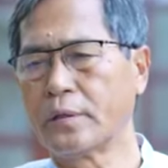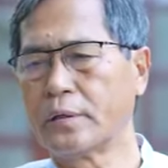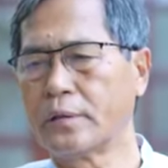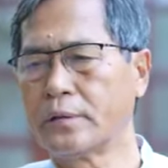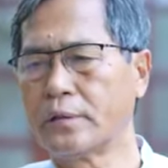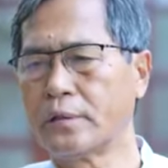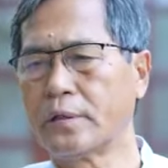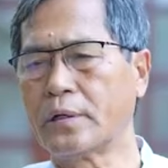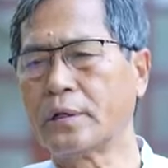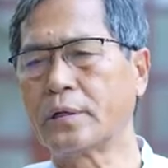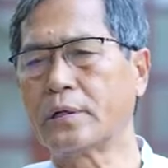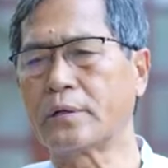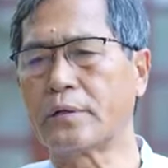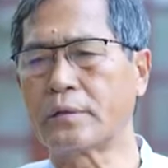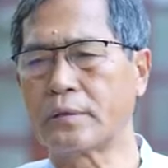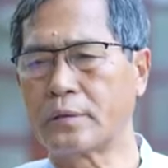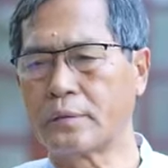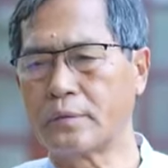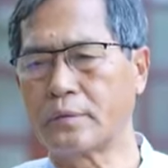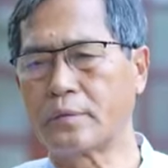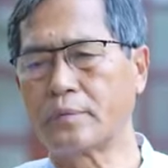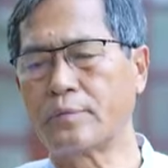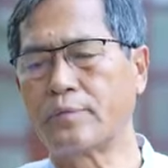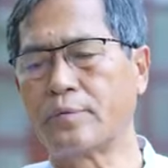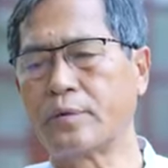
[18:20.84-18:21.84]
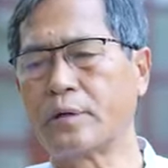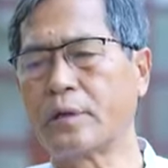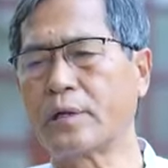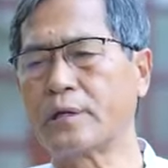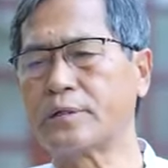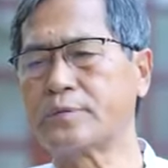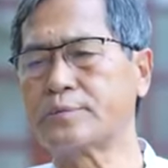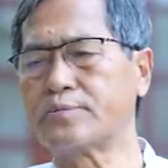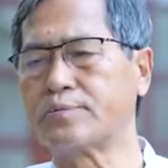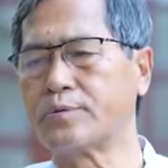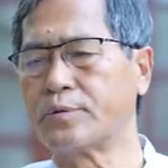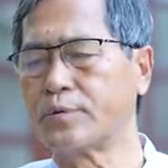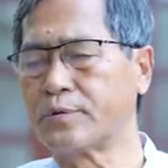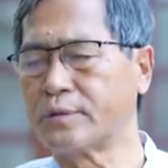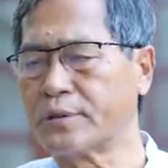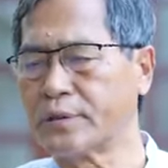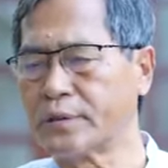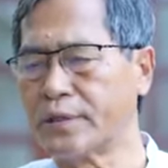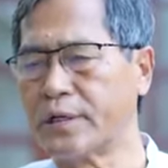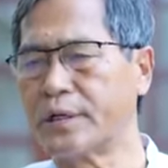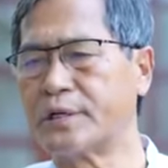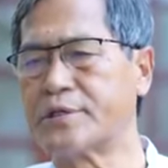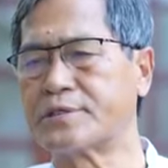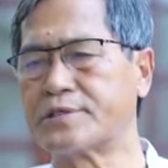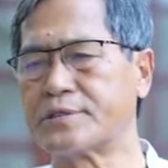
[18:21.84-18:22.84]
There for last few
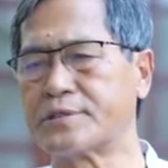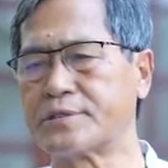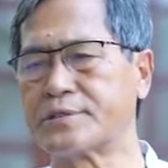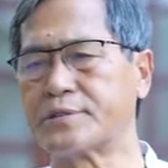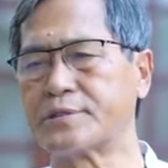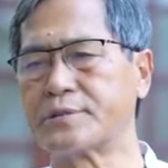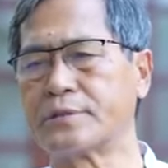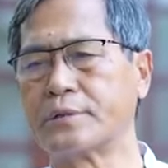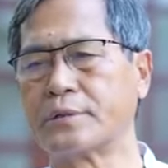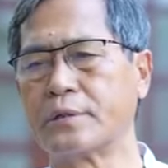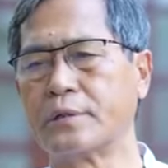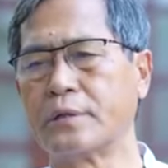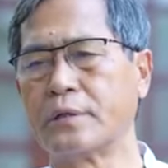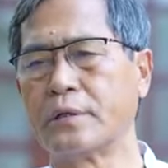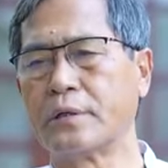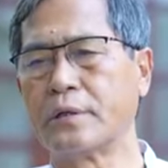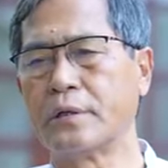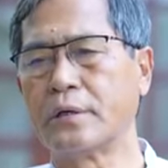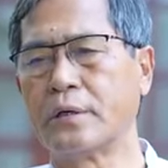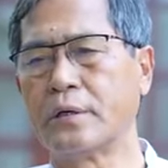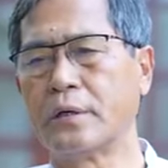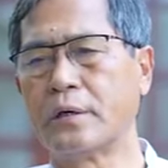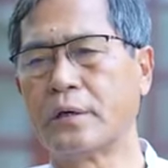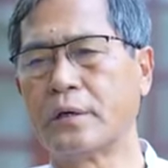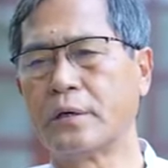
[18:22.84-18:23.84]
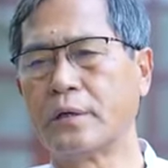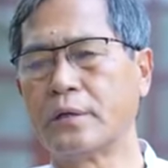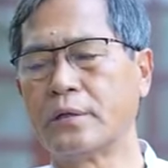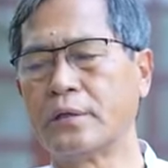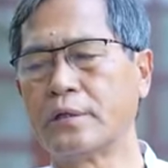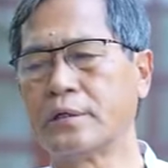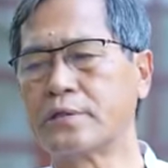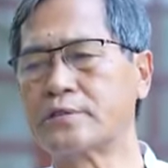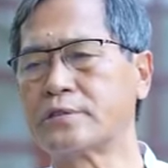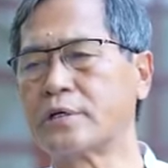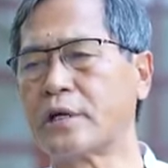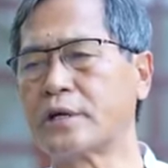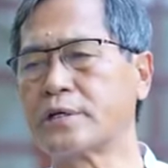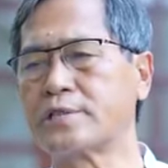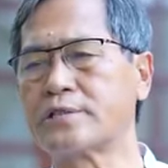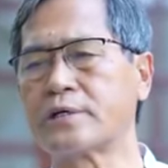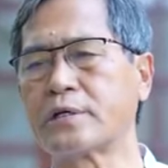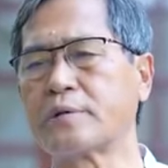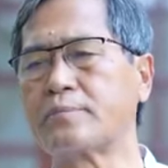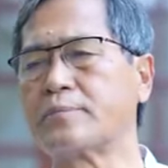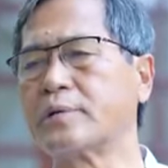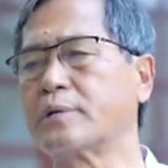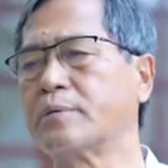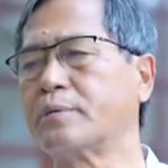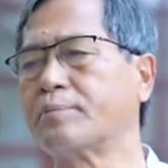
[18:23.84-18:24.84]
decades, the charts
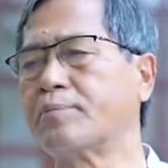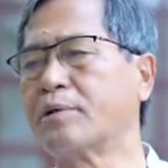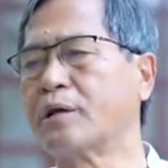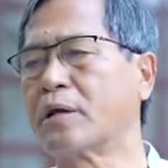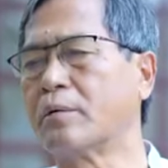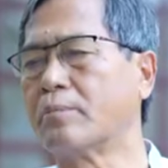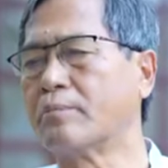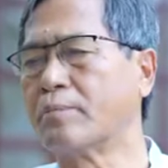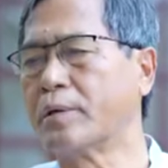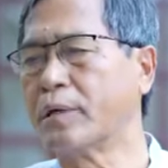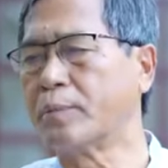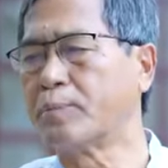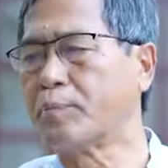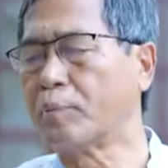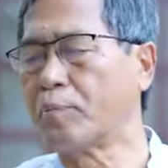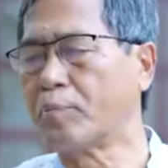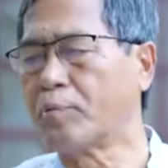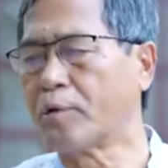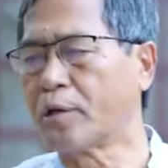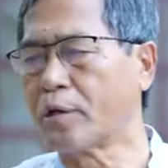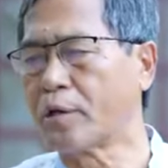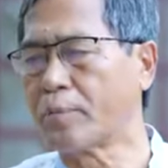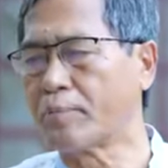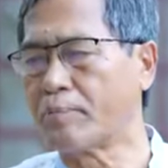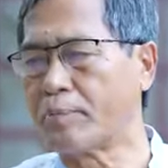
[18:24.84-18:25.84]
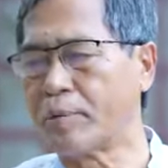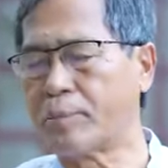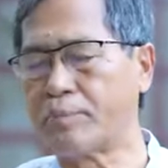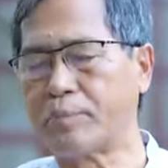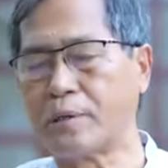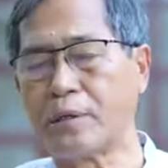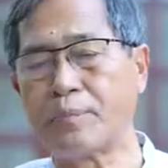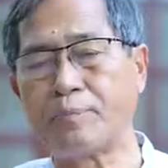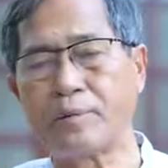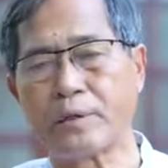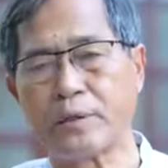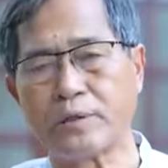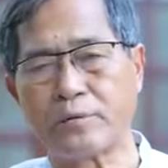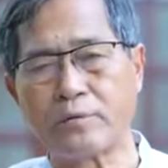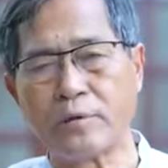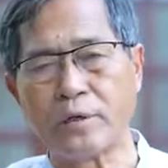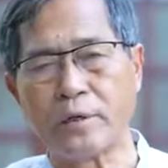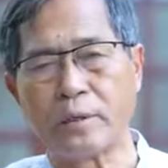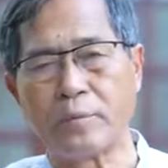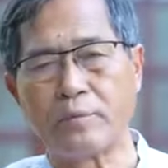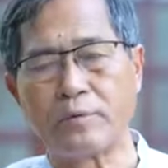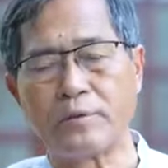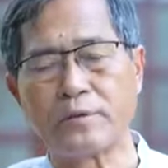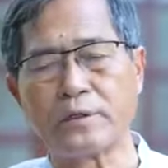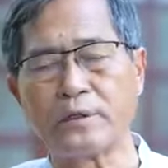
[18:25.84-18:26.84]
have become very popular, but very
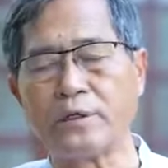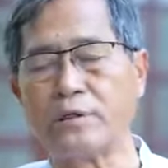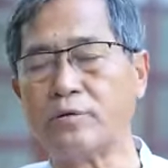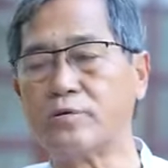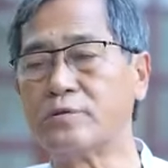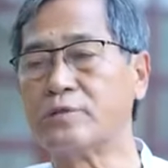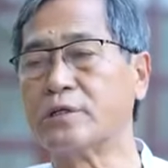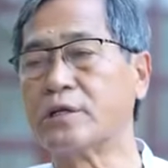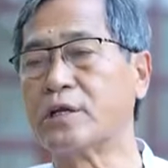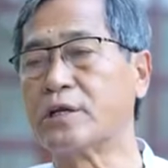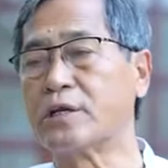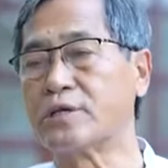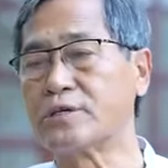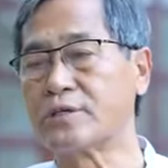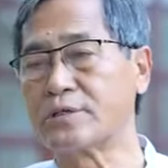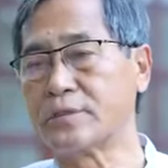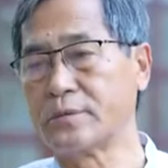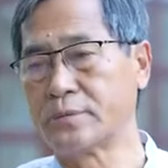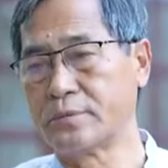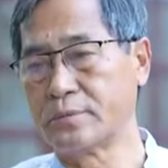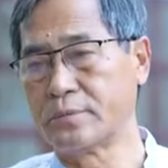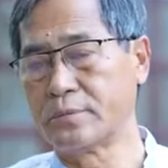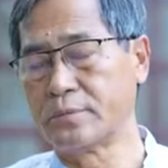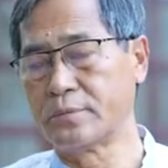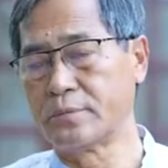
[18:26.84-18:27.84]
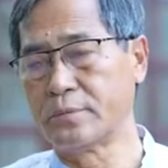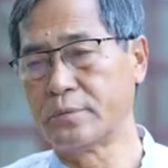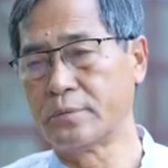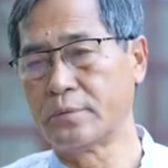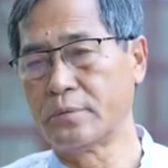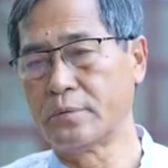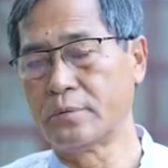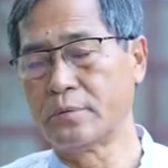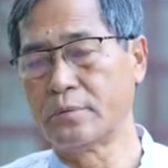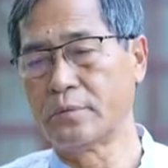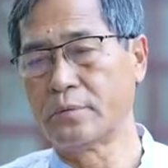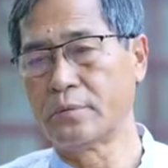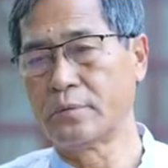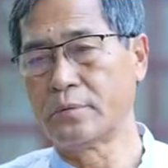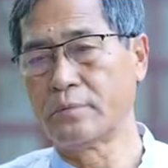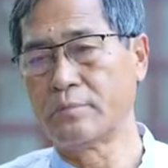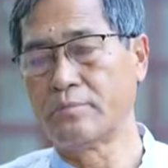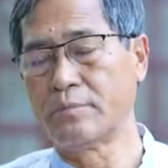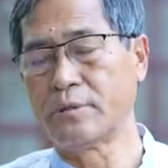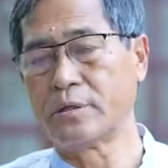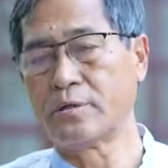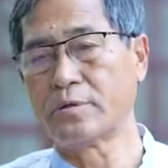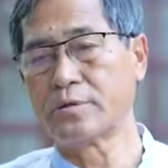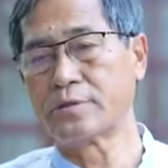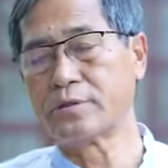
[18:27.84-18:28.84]
particularly among the new generation,
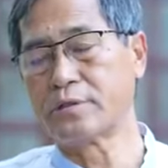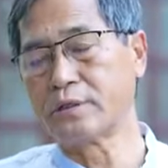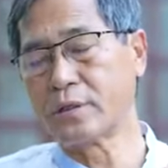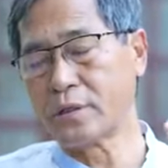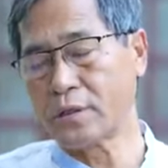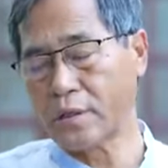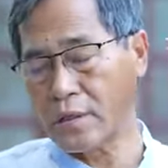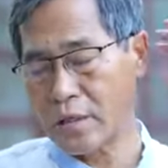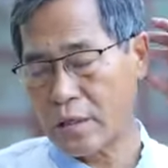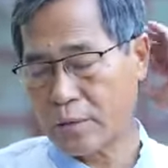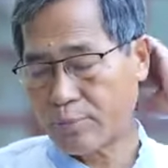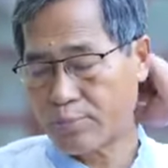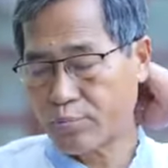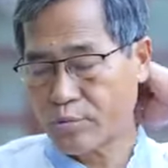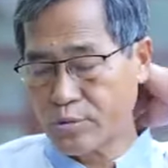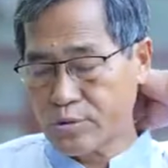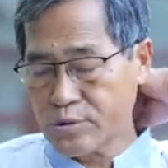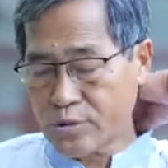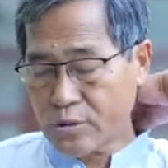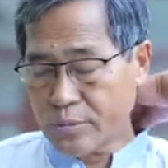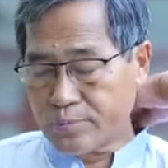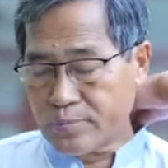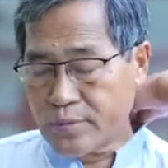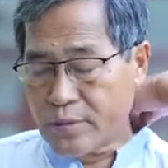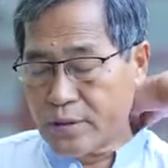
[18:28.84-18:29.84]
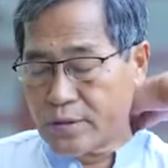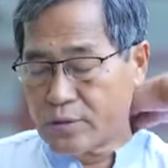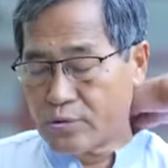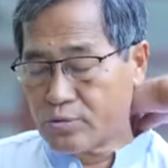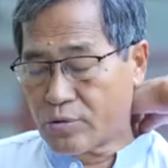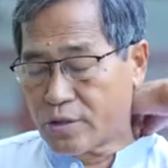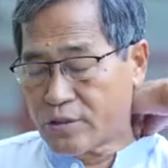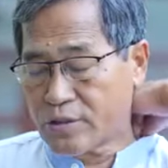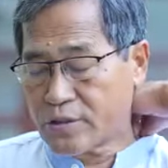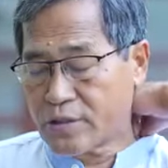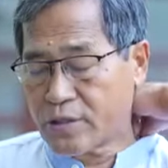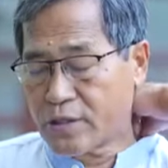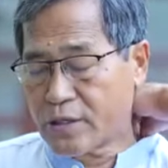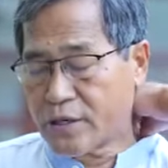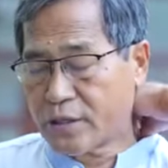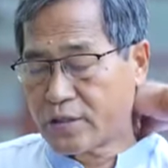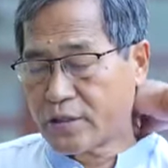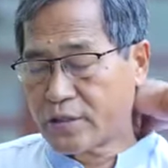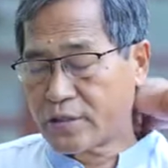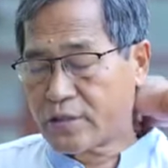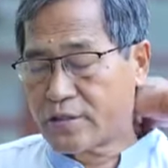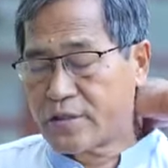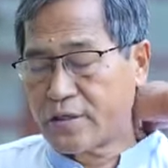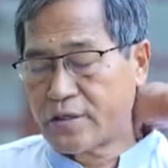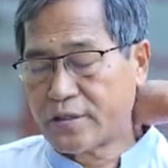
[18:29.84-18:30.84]
because their approach of the education and
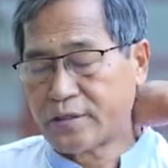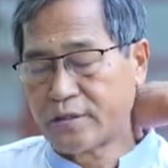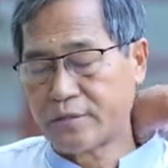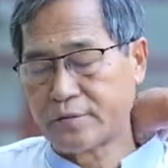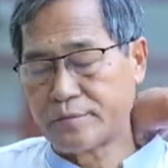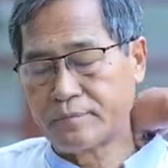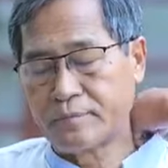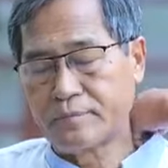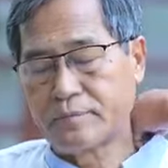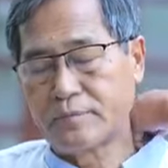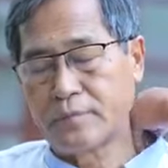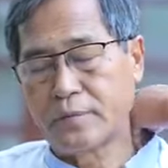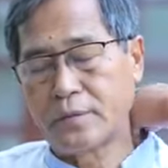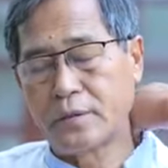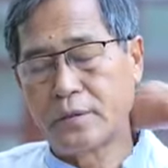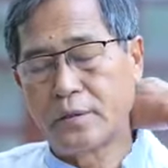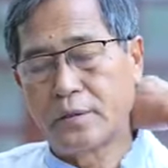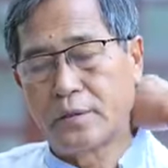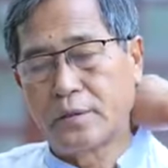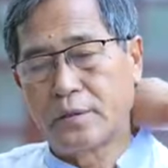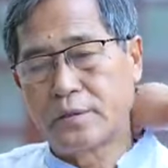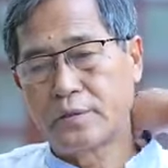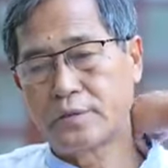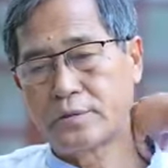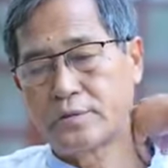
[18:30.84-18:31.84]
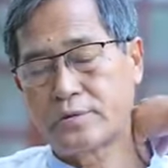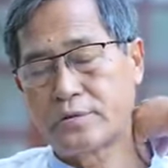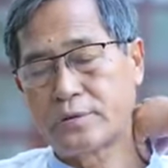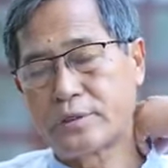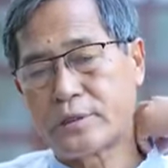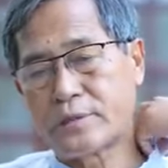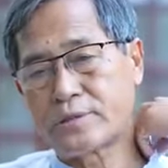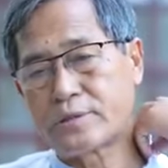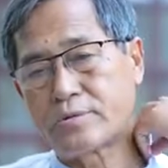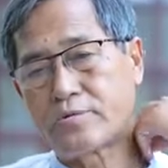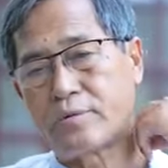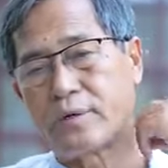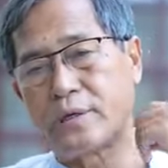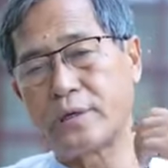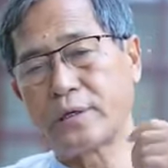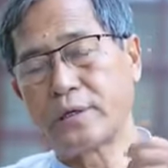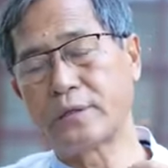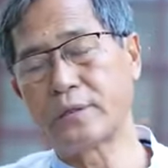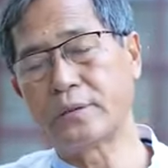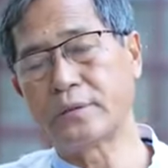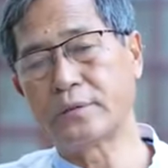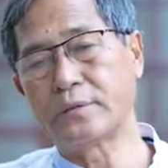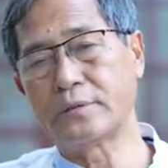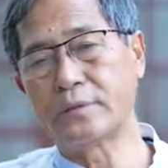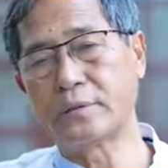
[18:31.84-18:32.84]
other thing. So that's
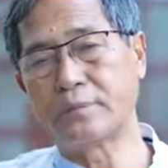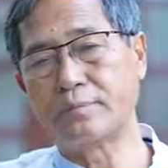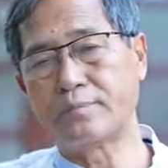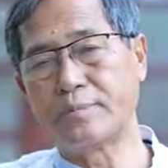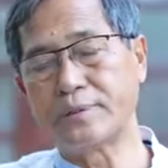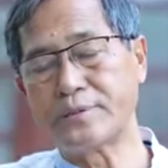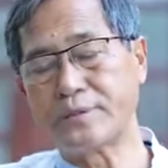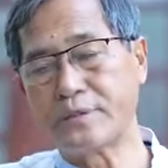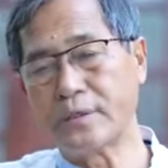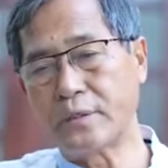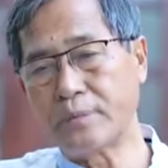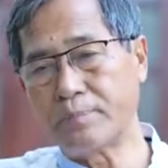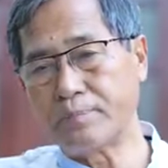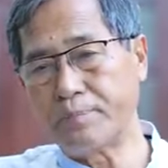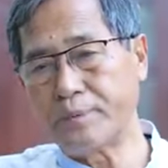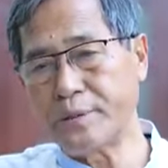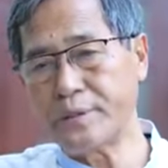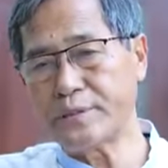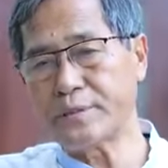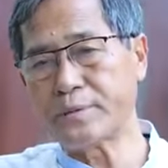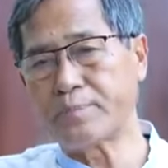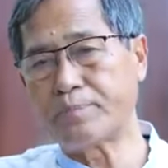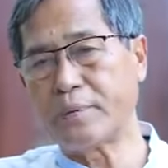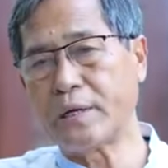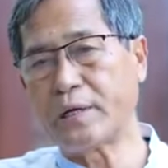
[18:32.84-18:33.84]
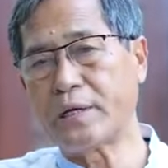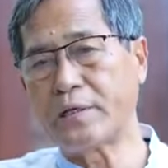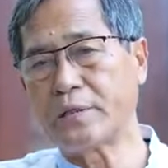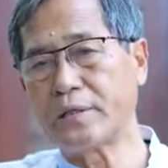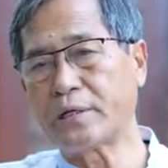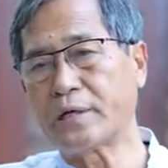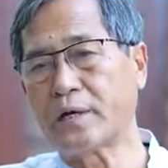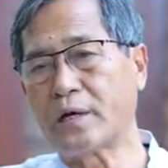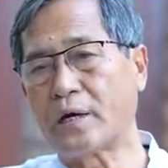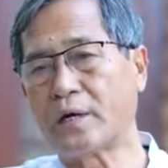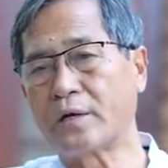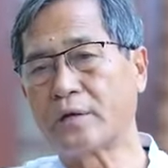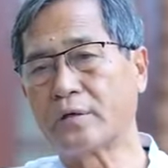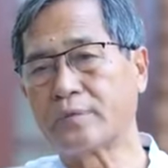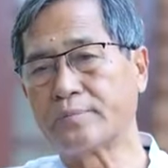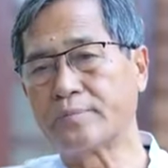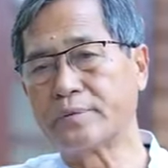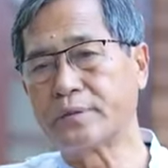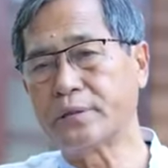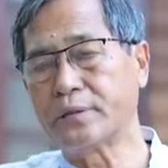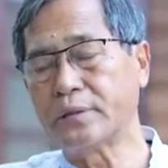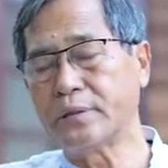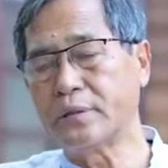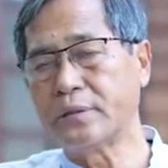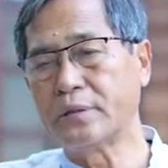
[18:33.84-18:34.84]
why the BJP is playing the card of
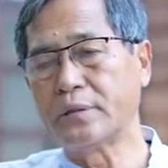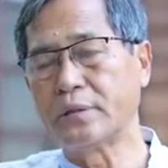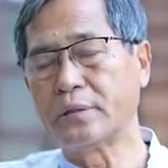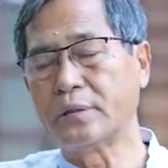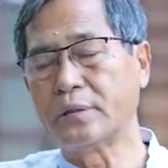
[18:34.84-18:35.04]
the